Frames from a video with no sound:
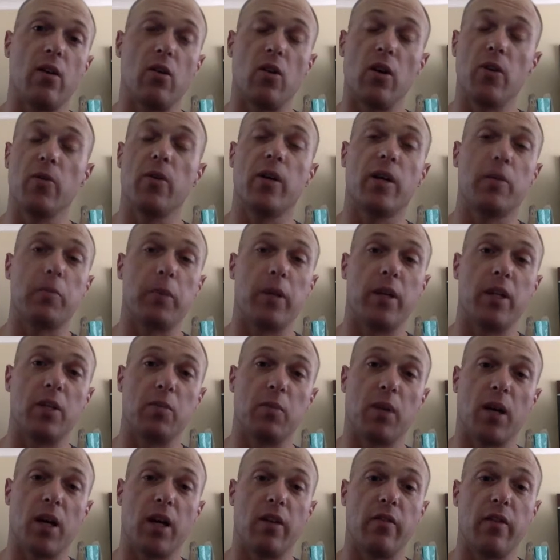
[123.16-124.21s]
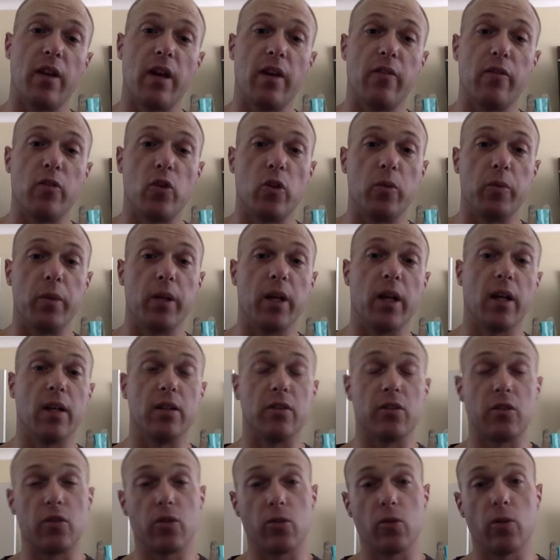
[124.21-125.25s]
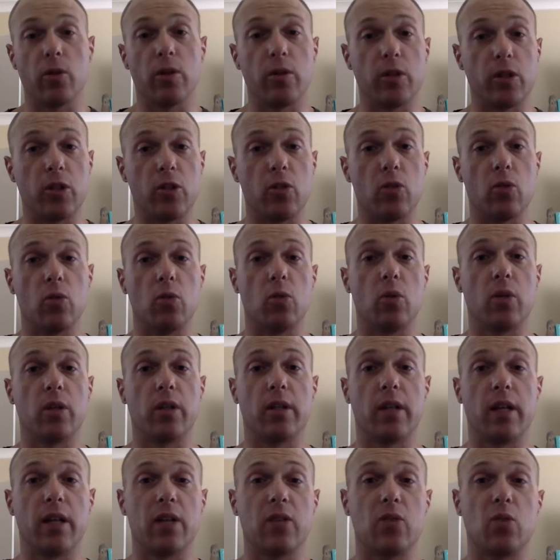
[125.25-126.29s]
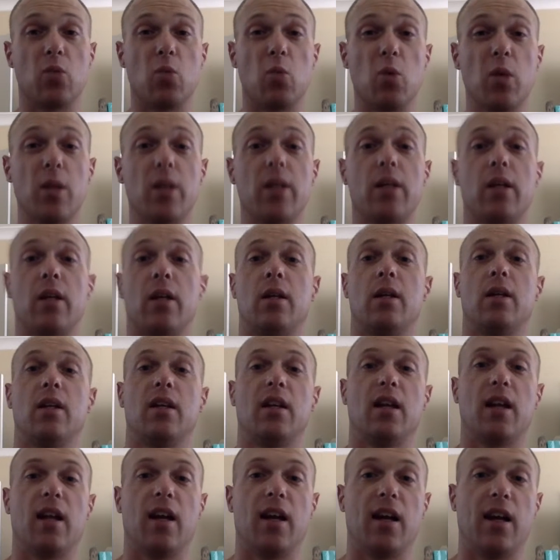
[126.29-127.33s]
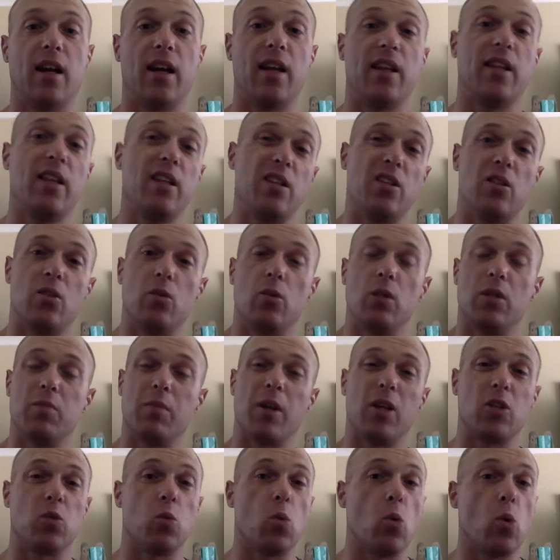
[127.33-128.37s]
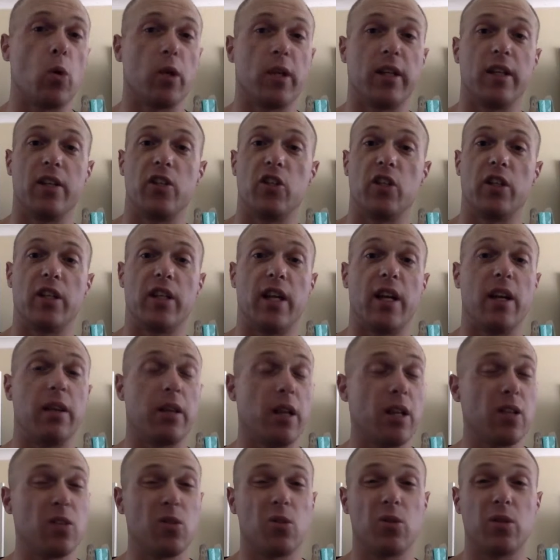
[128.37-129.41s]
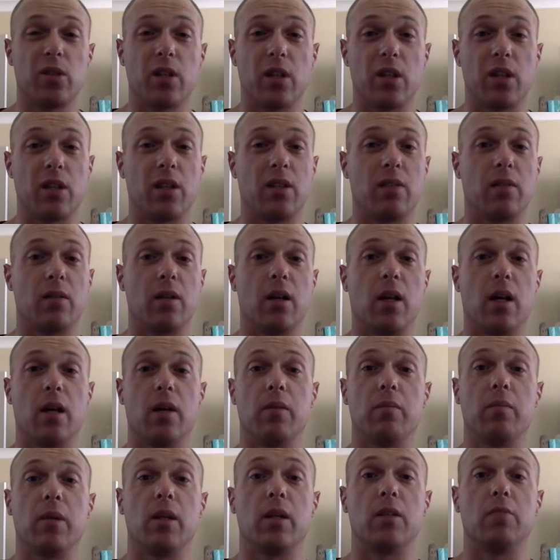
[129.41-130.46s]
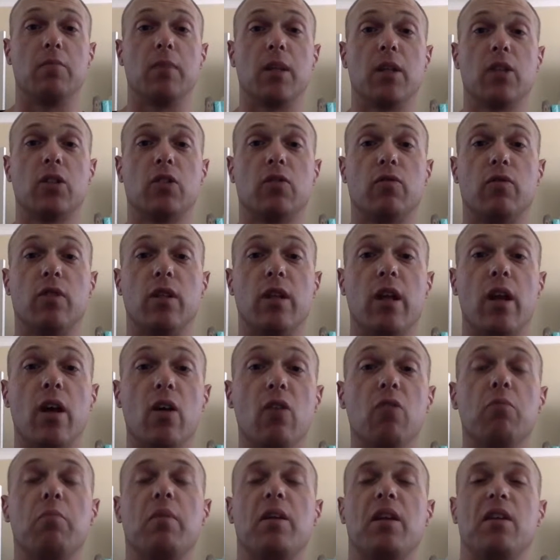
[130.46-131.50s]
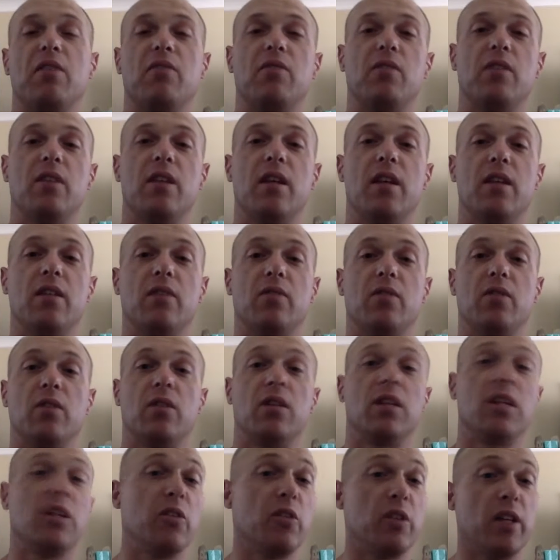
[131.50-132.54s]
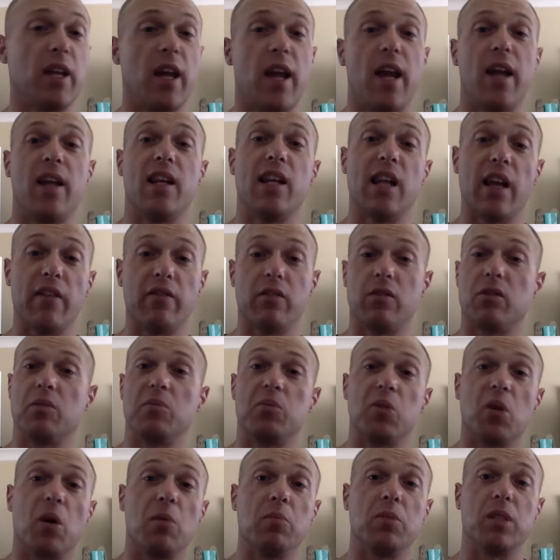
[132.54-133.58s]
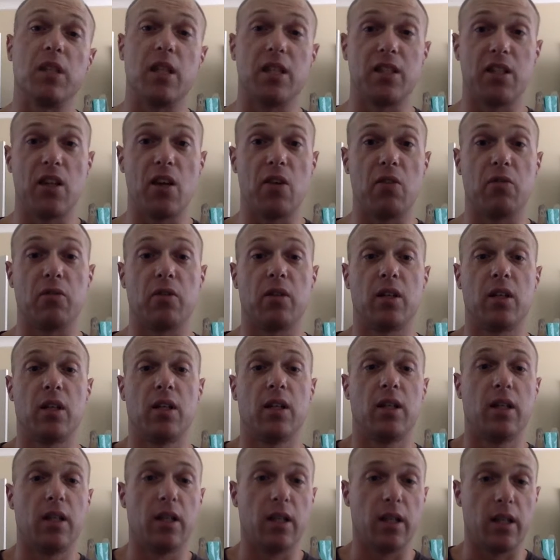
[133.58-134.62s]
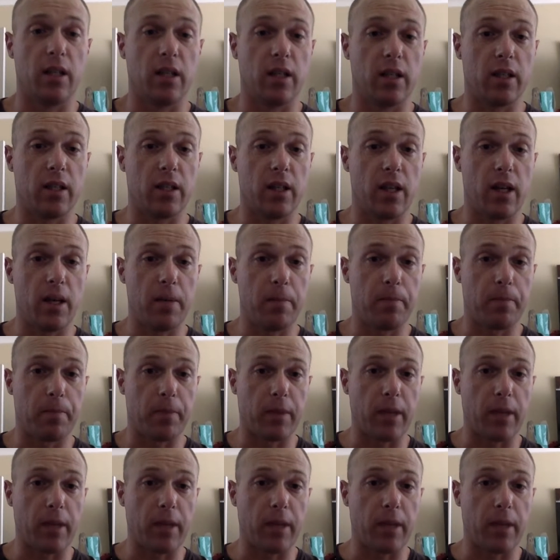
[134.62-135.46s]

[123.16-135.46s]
I recommend as part of our formula is 3 short workouts a week, and then you do as much walking as you can. That's also as much for the health benefit as for clearing your head and having some time to yourself, okay?